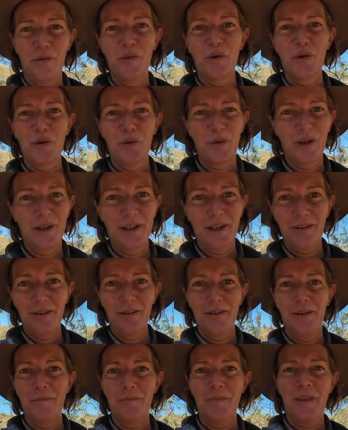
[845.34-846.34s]
motorbike,
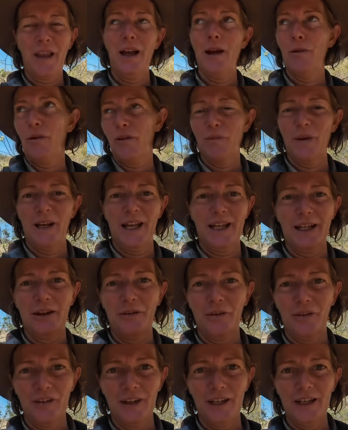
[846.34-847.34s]
so I was planning
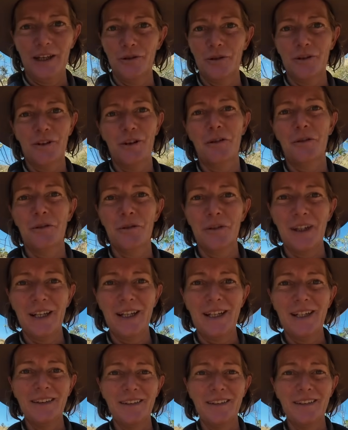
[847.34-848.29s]
on staying out here all day.